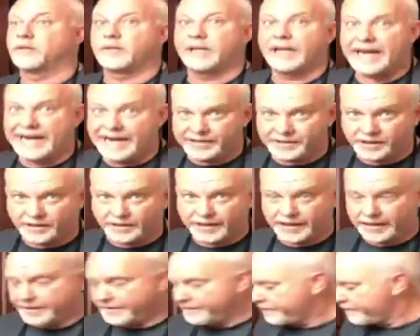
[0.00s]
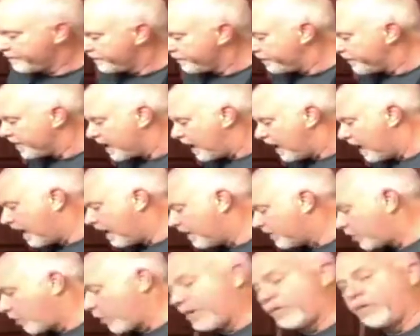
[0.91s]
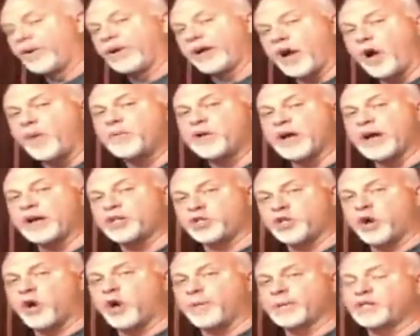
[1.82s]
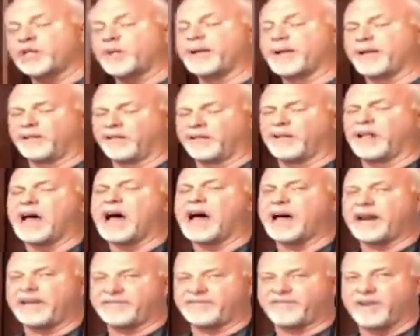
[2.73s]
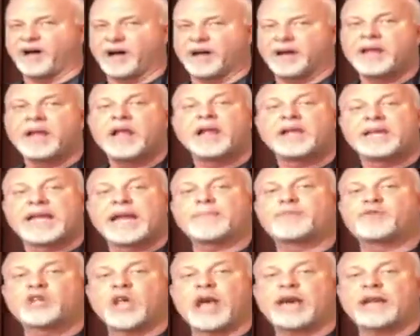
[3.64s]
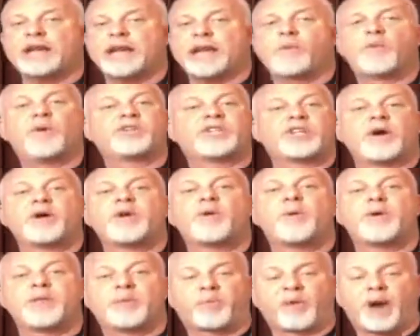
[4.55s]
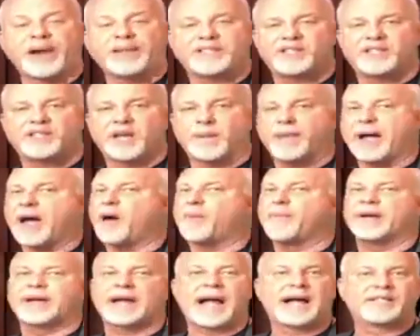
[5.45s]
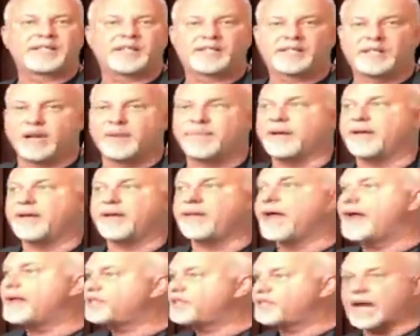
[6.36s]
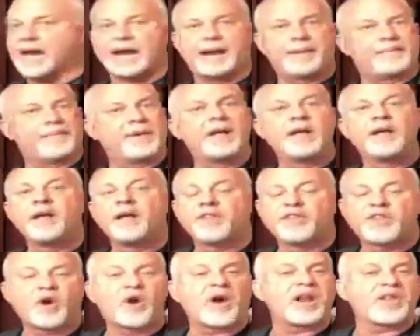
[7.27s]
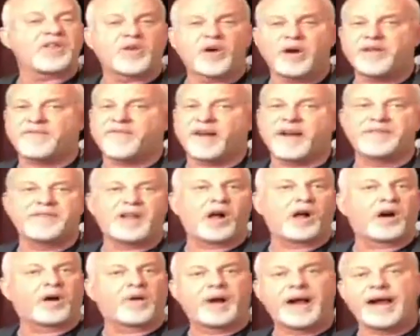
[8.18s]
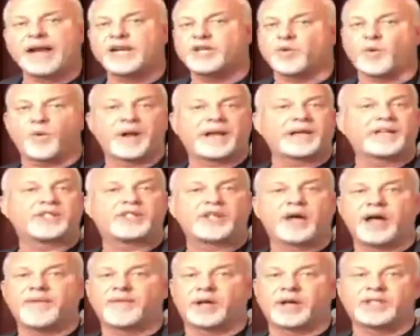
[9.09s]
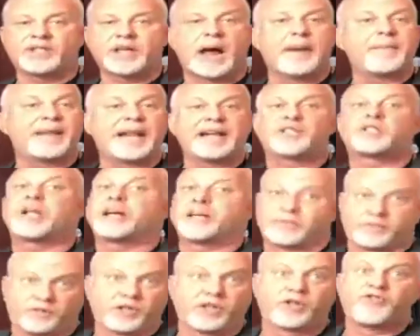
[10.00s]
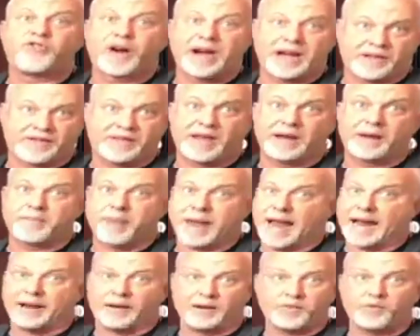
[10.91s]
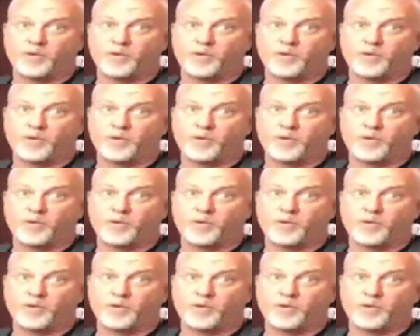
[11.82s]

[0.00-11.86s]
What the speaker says: easily. So we really hope you guys show up. It's going to be a lot of fun. Keep checking. We'll tell you when the prices come out. But guys, it's going to be that same $30, $35 range where we can still have a good time. And that's like the drink thing package.